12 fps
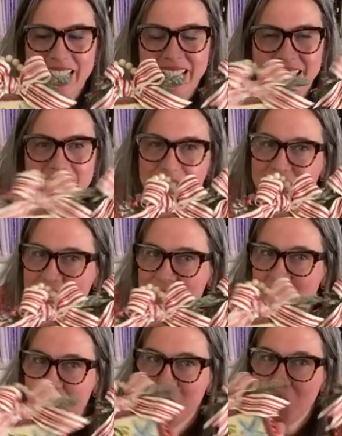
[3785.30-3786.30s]
let me
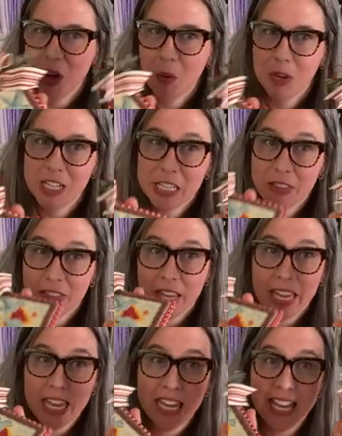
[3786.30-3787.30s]
know what you
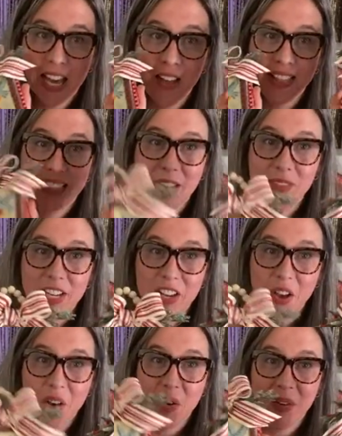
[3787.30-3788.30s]
think. Let me
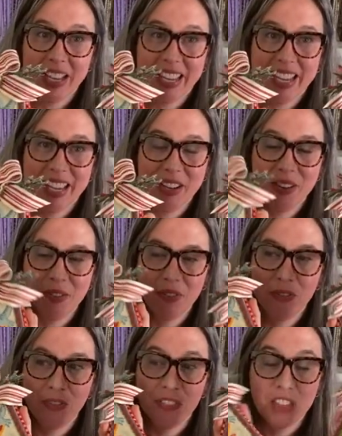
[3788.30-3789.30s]
know
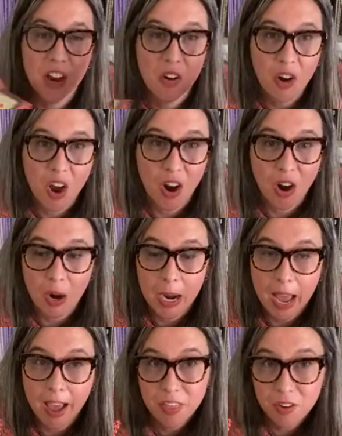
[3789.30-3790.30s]
if there are
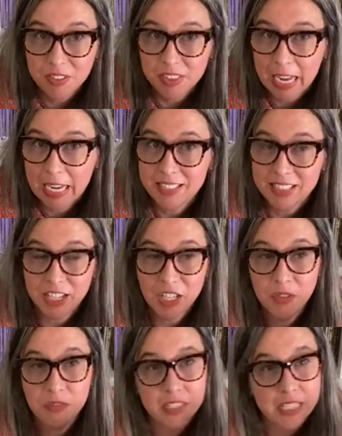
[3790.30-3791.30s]
other things that
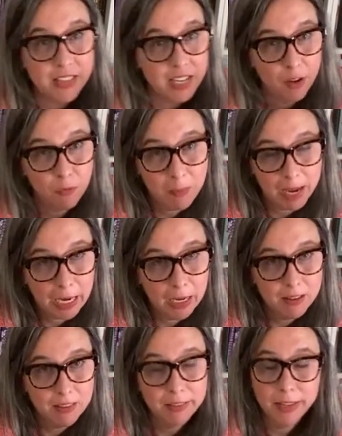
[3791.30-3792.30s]
you've seen that I've made
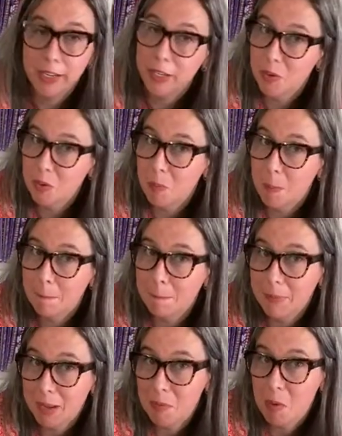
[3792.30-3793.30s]
that you
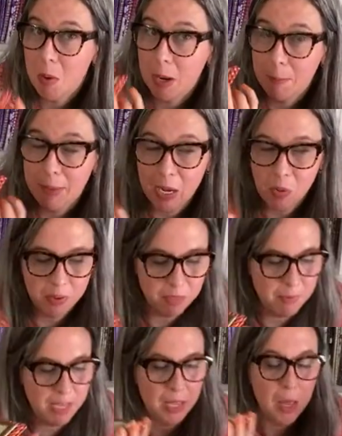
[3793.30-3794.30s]
maybe want to make with
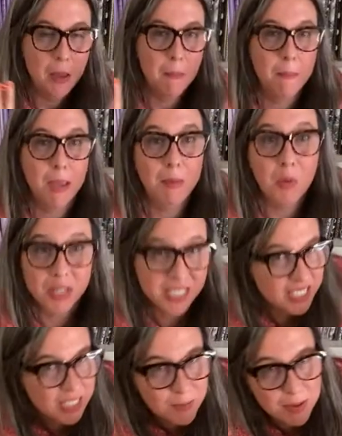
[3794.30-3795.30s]
me, maybe want to
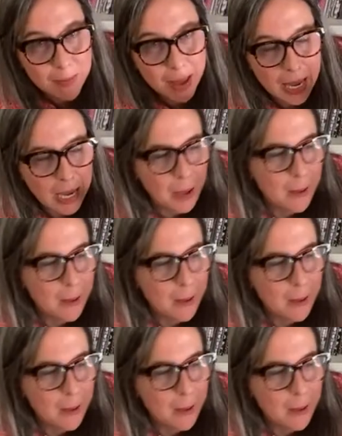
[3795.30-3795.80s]
see me make.